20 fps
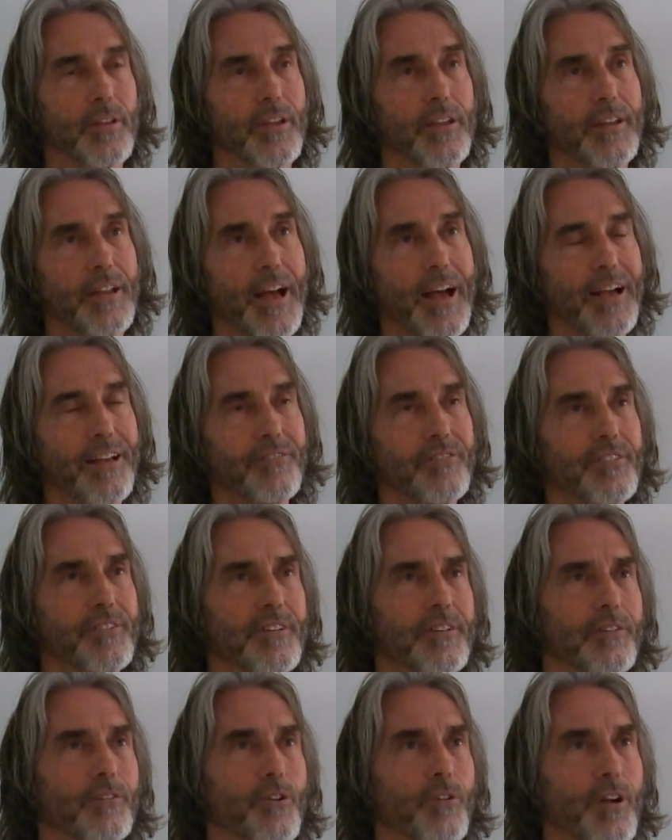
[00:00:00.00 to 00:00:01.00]
it has
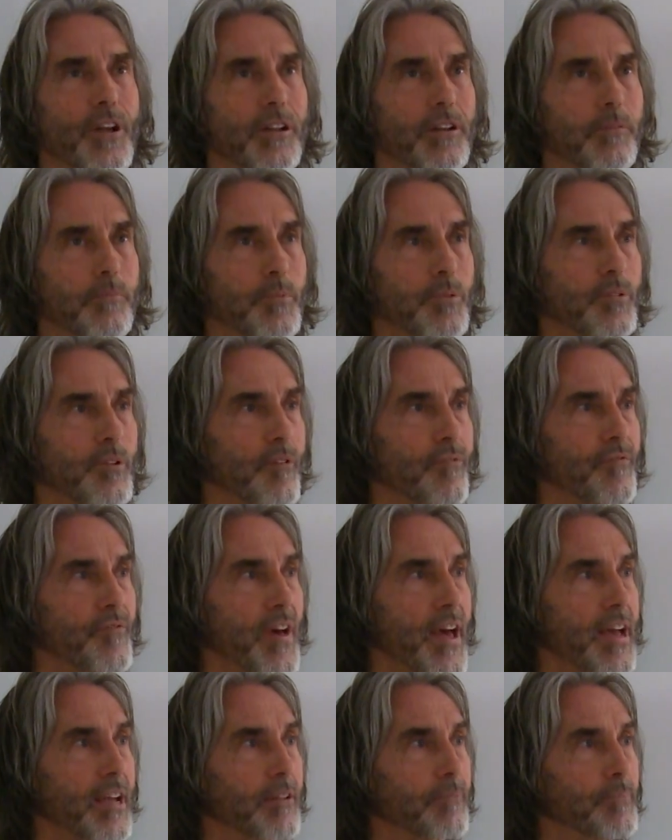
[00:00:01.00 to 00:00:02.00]
an incredible
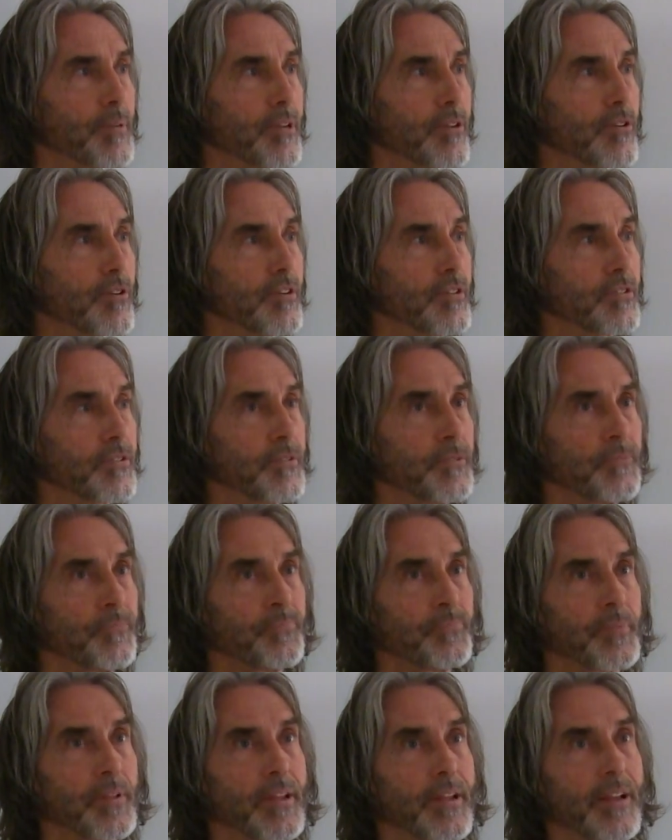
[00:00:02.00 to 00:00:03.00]
effect, because
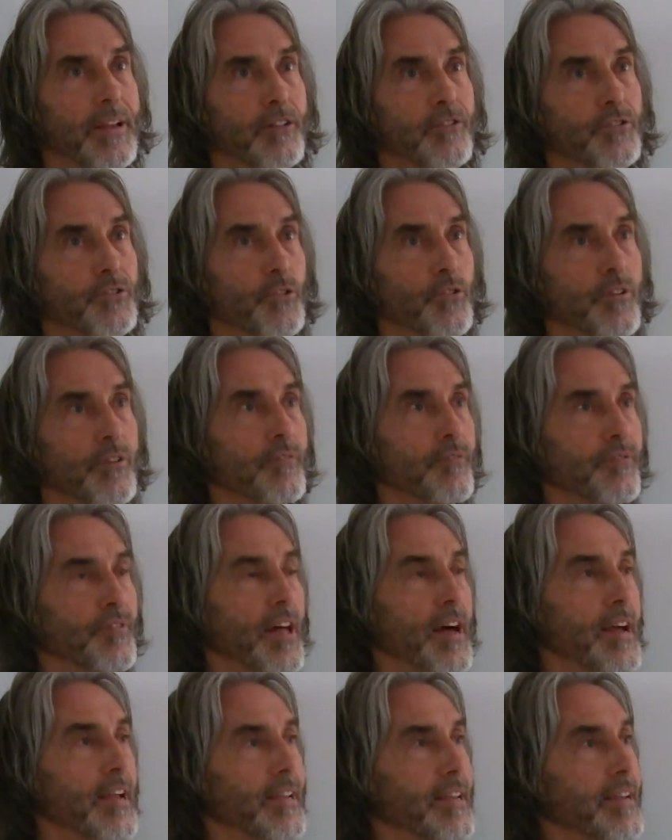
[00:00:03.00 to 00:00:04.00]
it's sort of
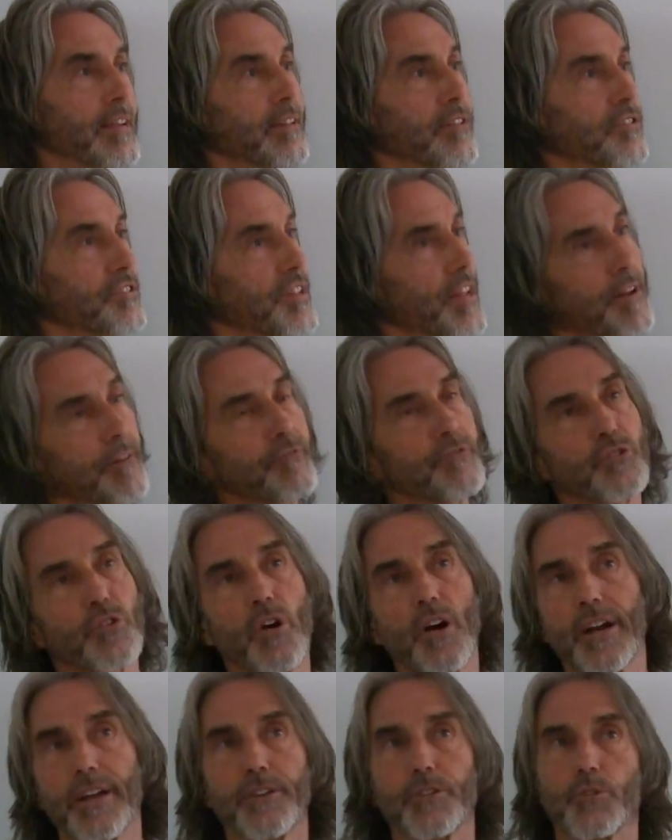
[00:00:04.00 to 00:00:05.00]
like, instead of
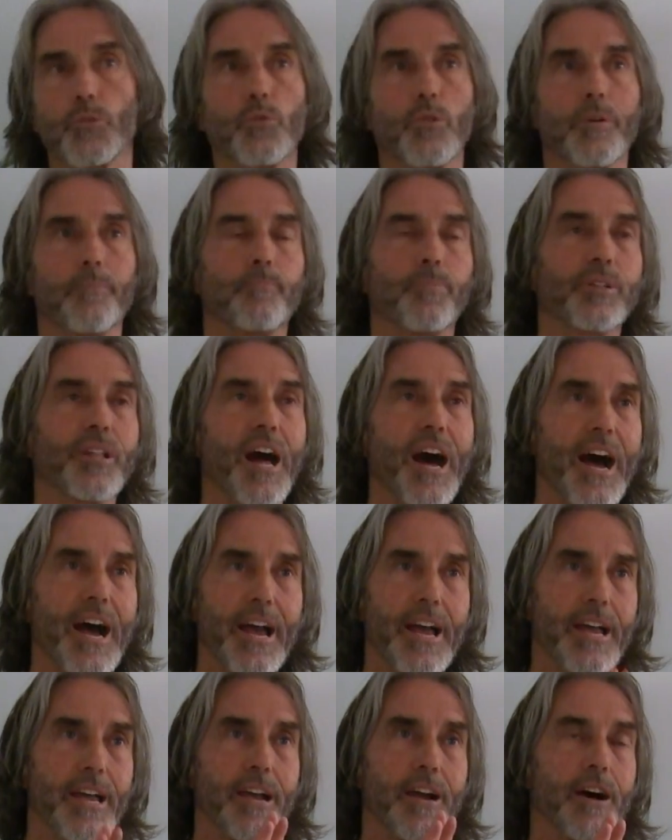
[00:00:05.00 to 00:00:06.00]
trying to
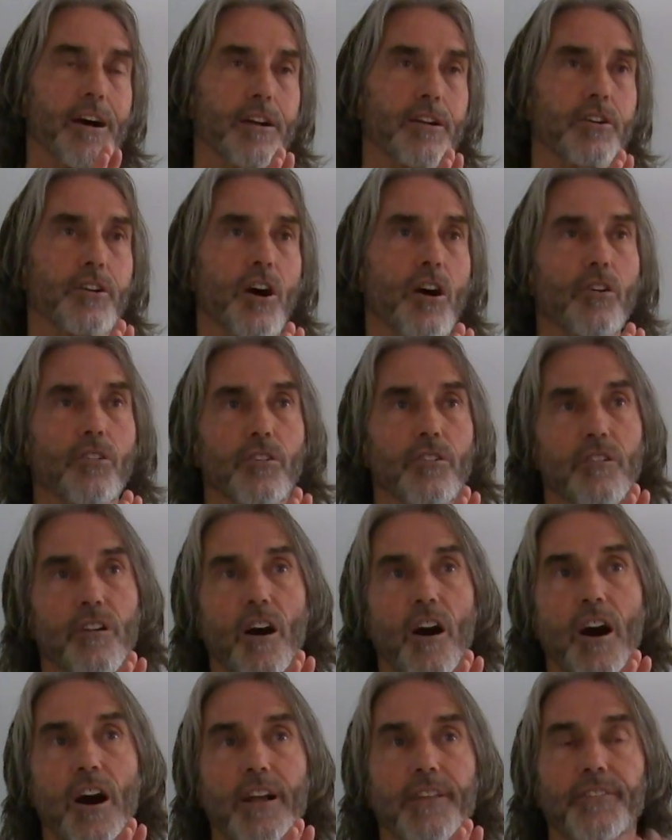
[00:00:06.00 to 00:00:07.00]
apply a color
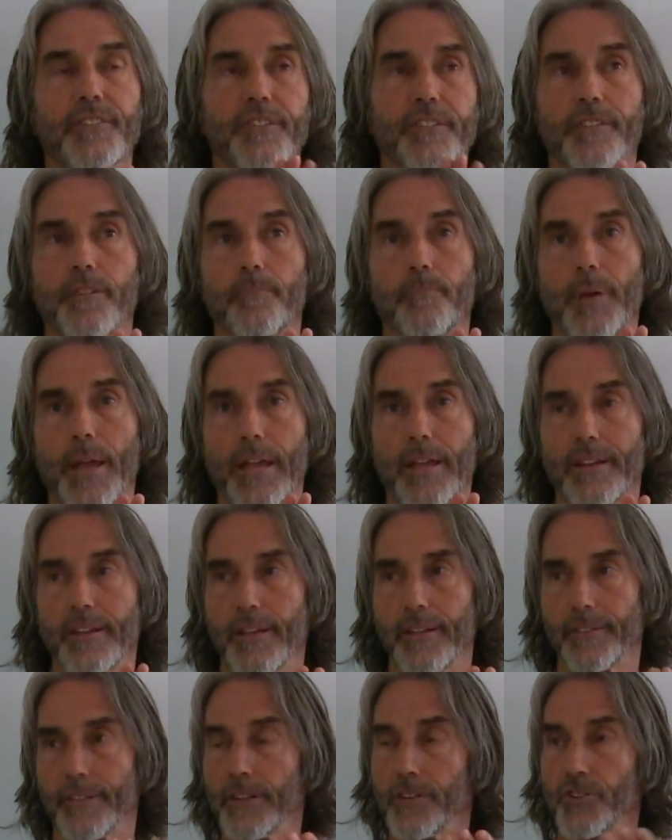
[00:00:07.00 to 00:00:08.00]
onto the
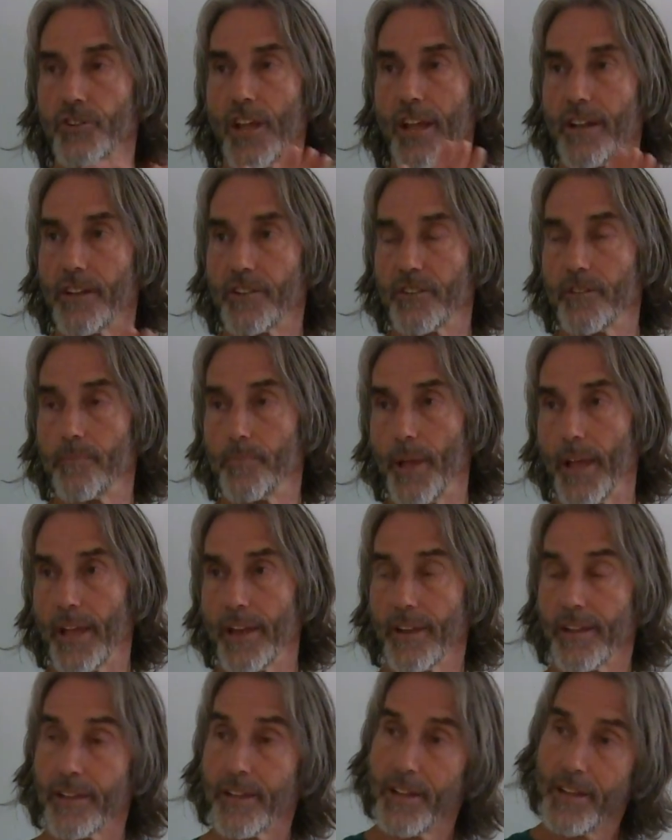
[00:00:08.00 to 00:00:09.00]
painting to change the
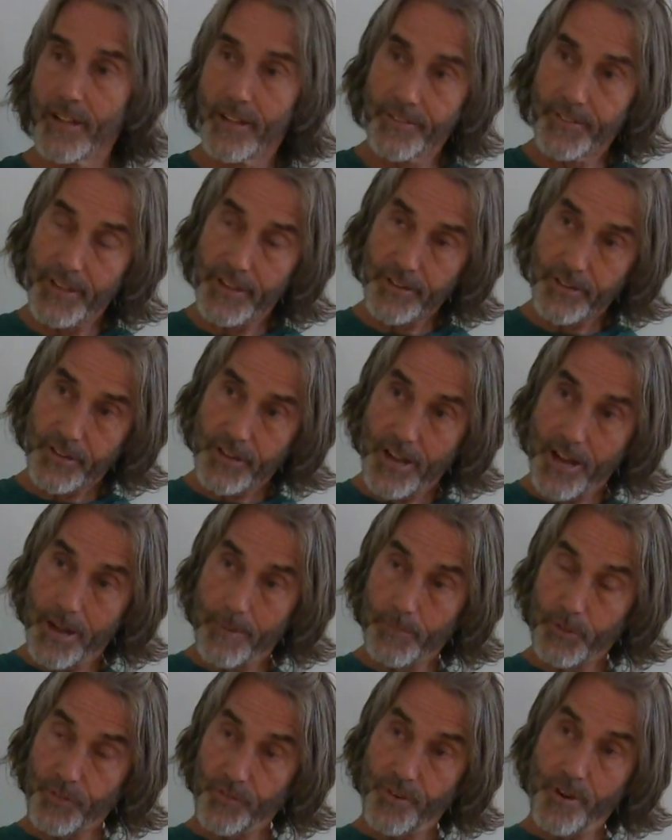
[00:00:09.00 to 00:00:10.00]
painting, this
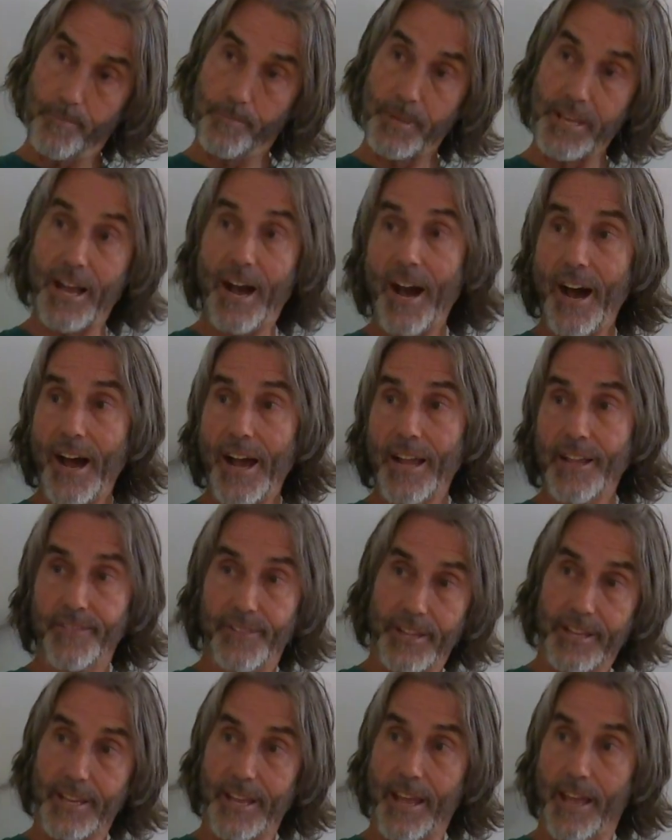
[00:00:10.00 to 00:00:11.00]
comes from
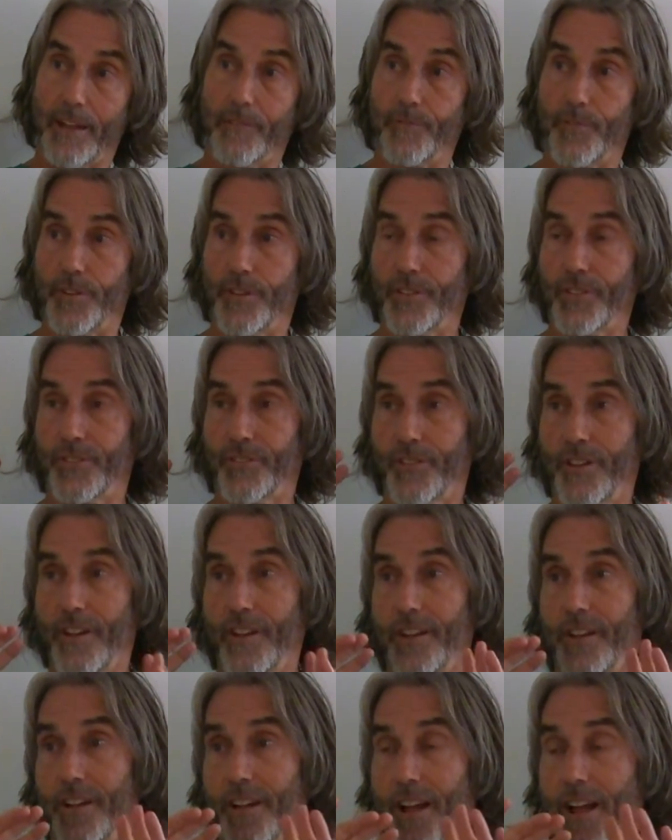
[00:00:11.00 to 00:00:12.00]
behind the canvas
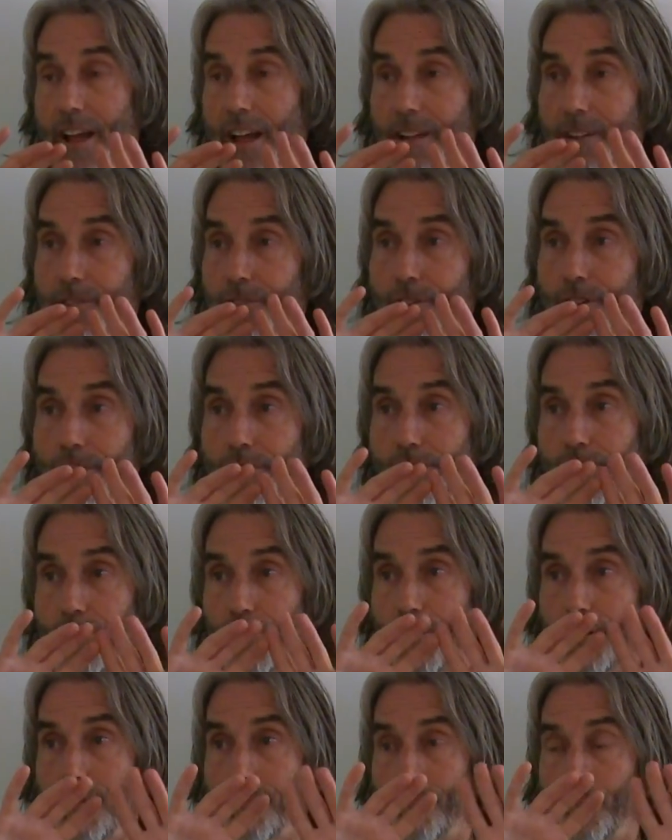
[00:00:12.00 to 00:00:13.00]
and just
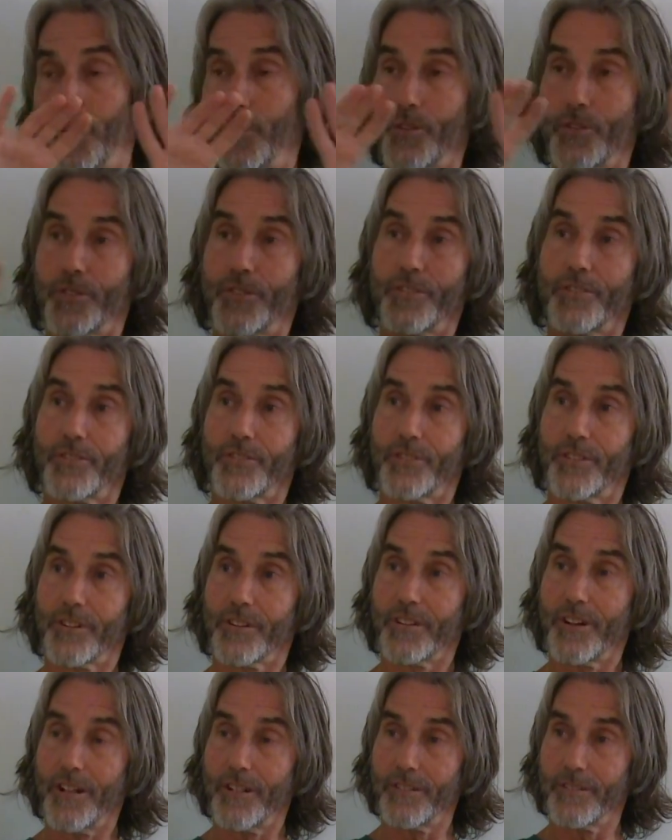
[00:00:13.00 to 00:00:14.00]
sort of pushes the
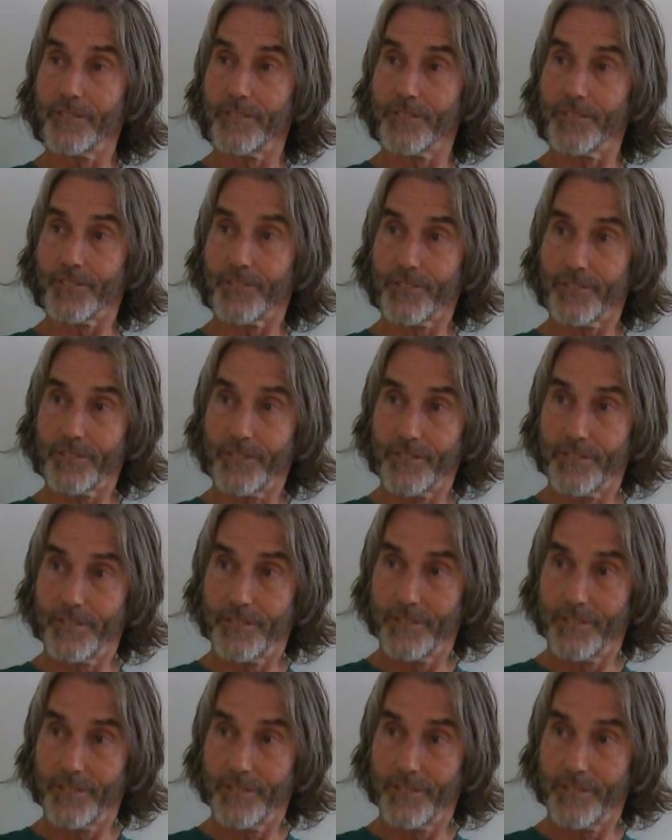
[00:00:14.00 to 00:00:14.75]
colors